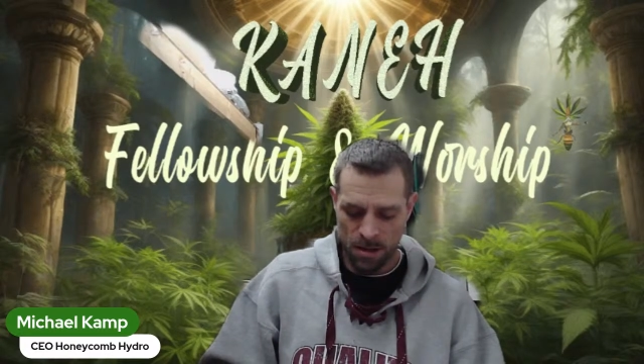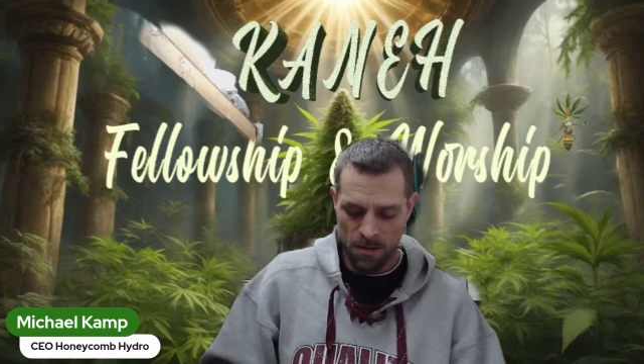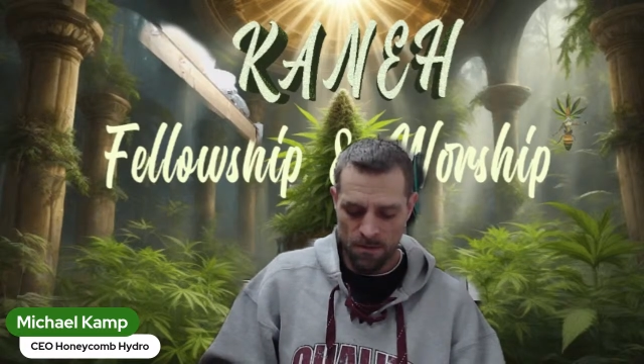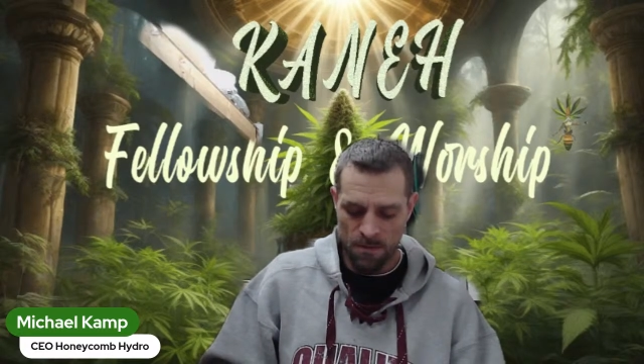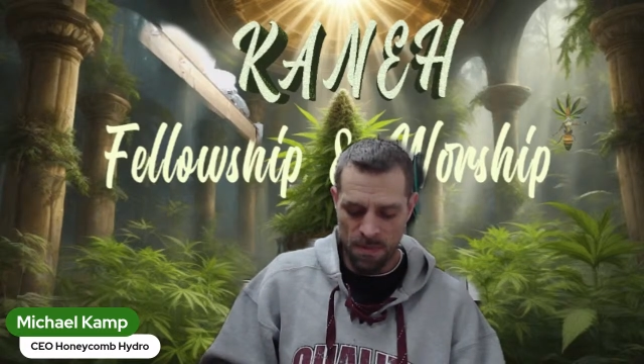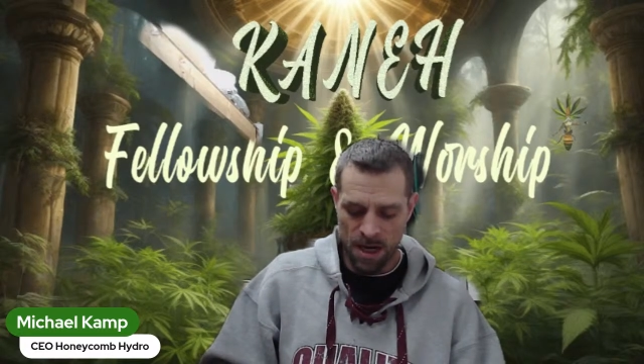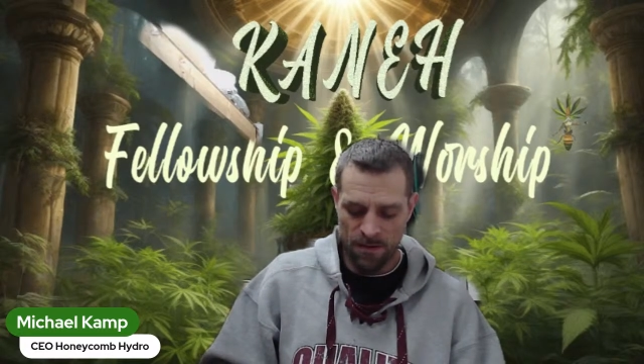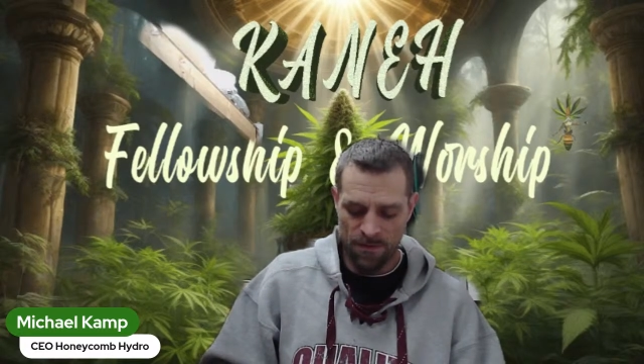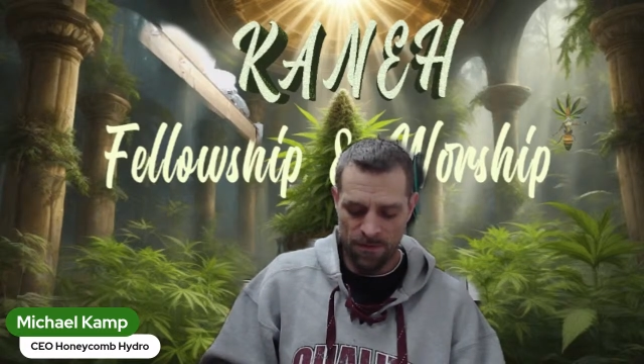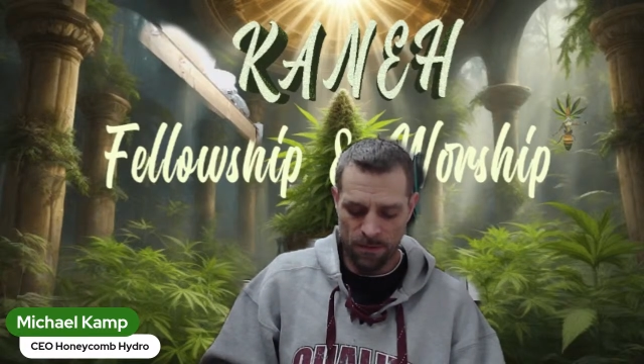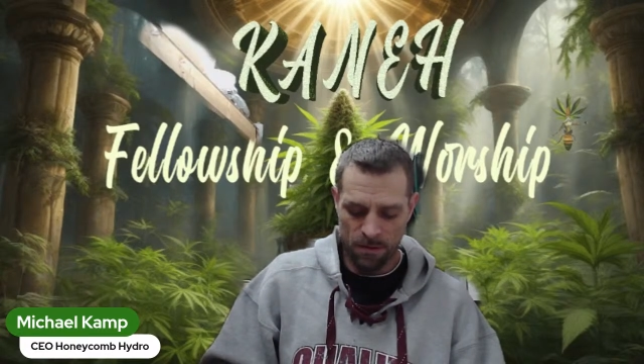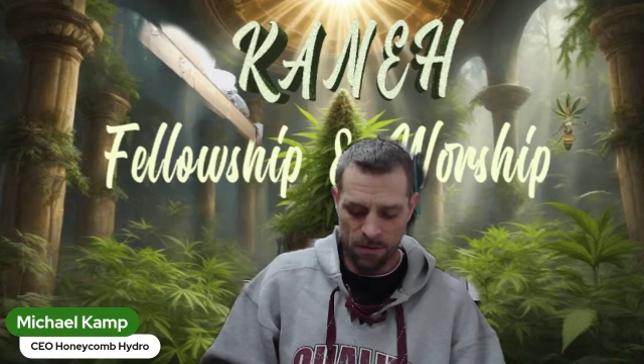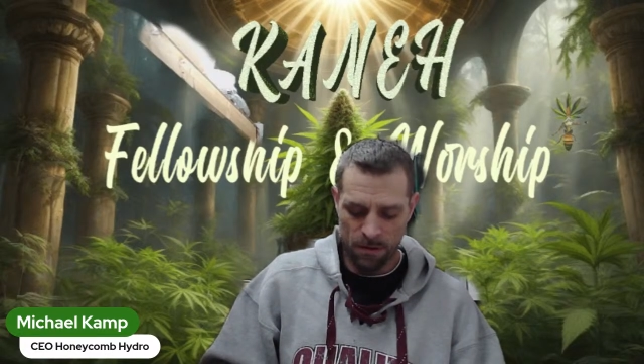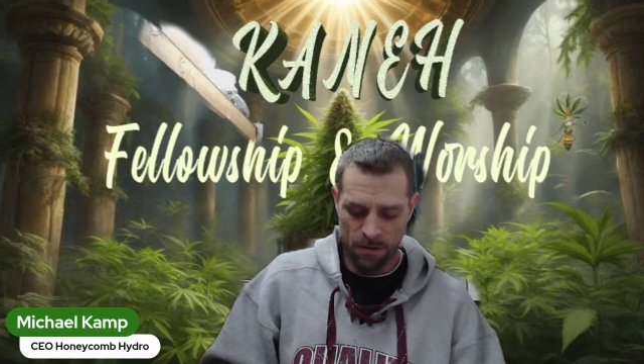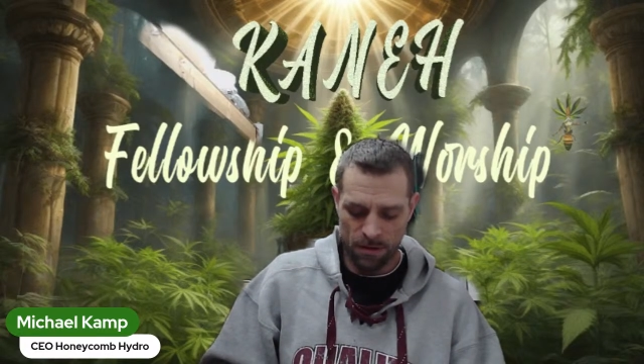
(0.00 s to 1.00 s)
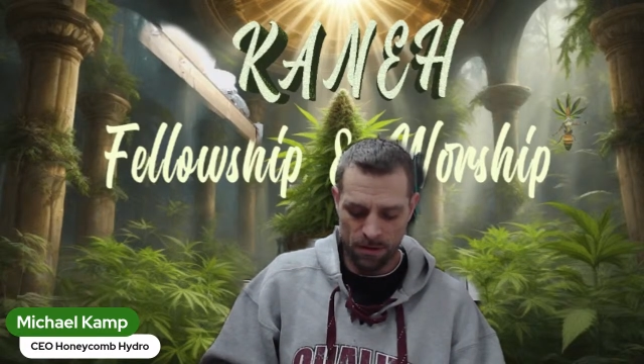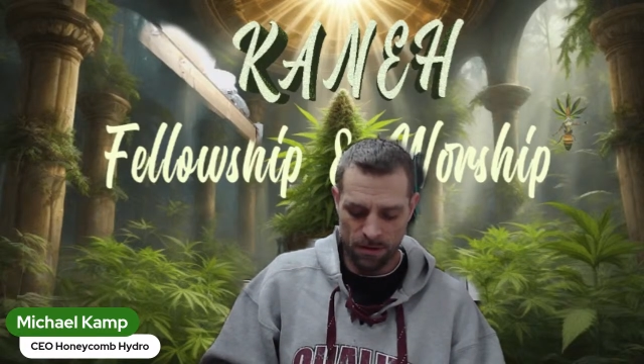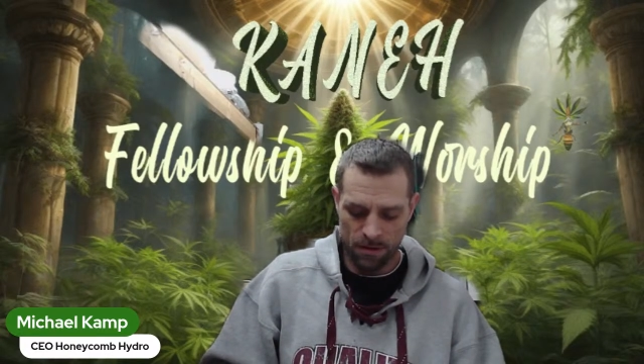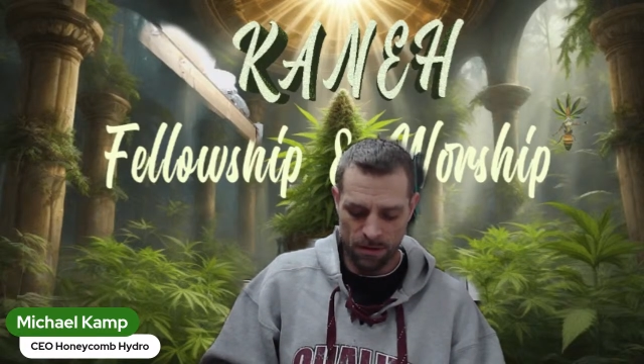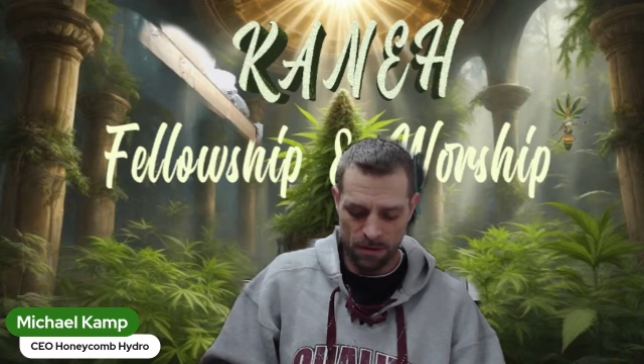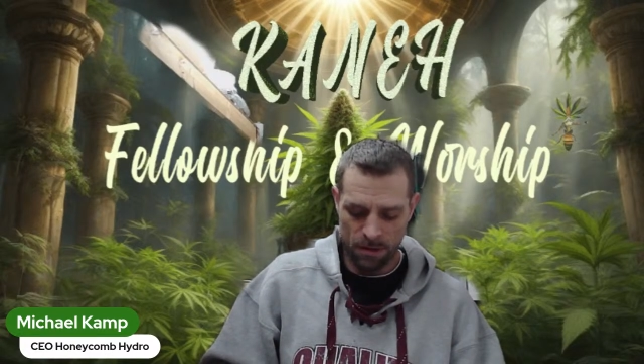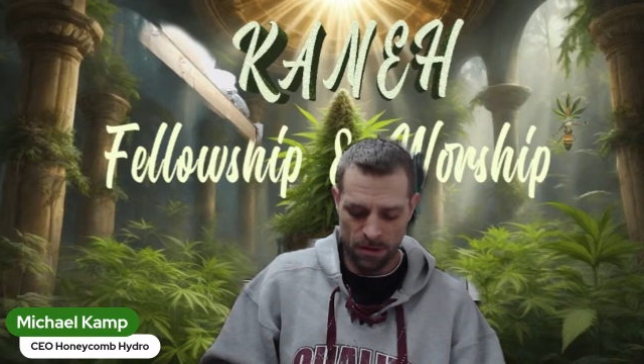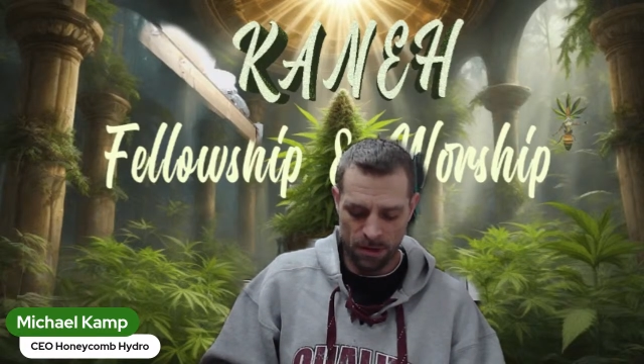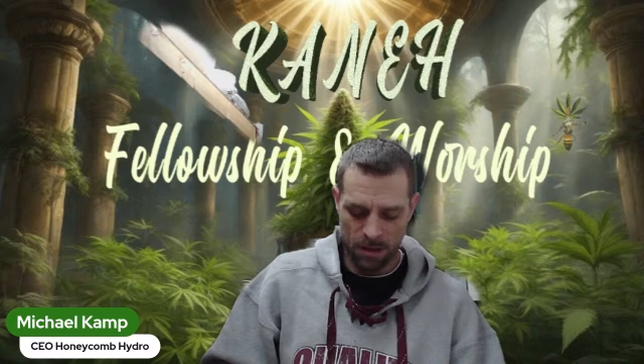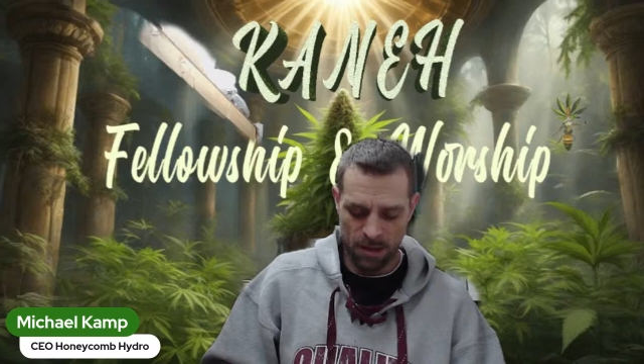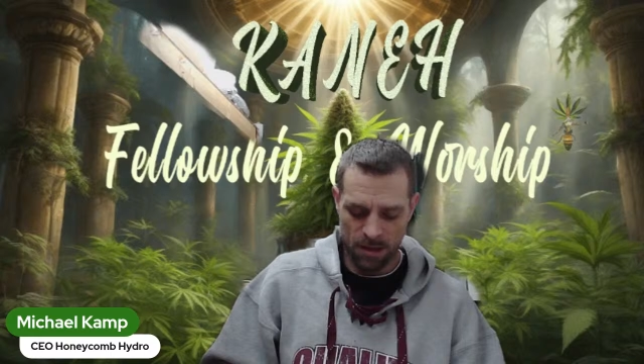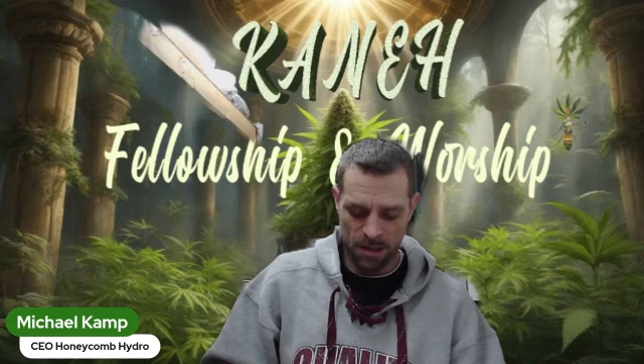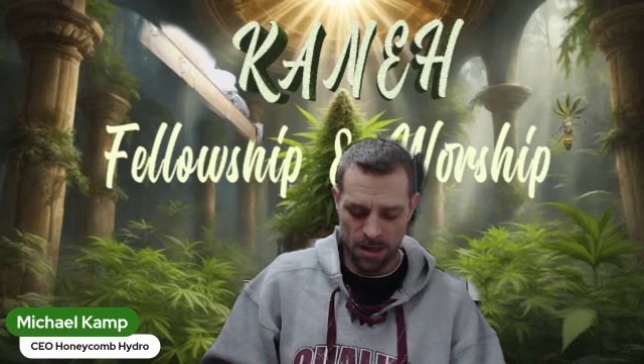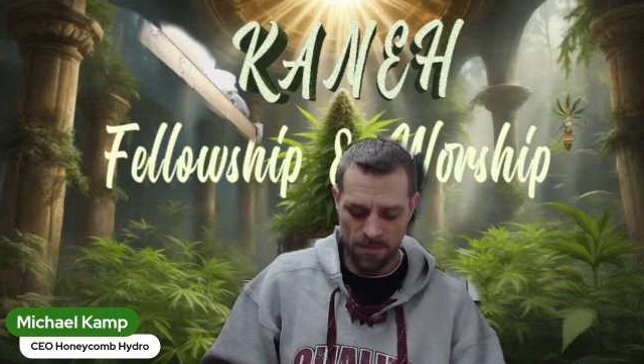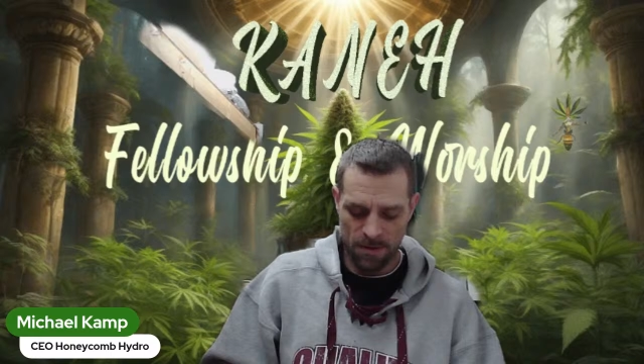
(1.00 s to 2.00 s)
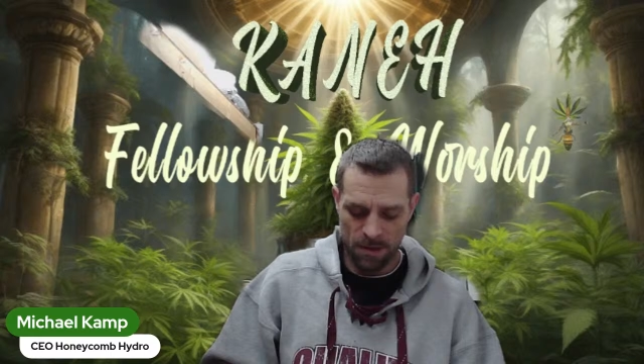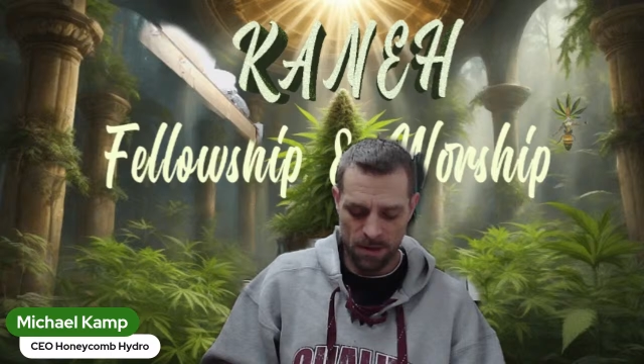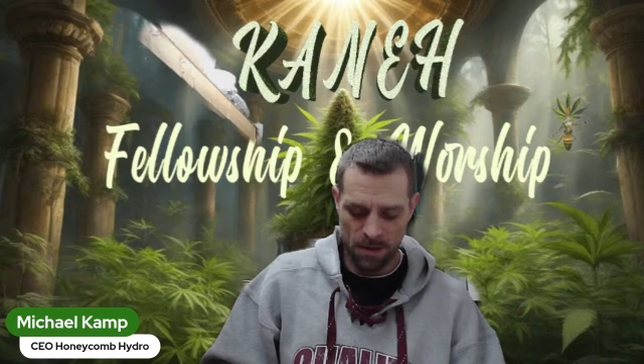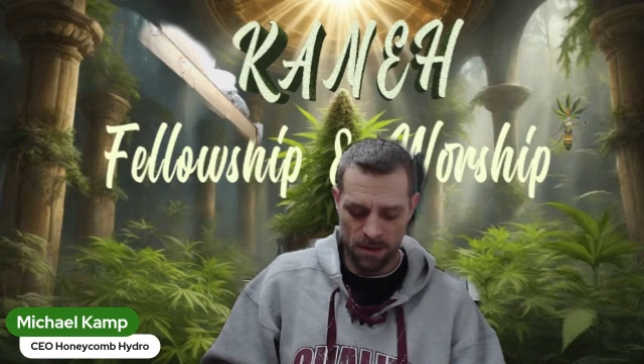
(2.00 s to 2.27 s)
metaphorical acceptance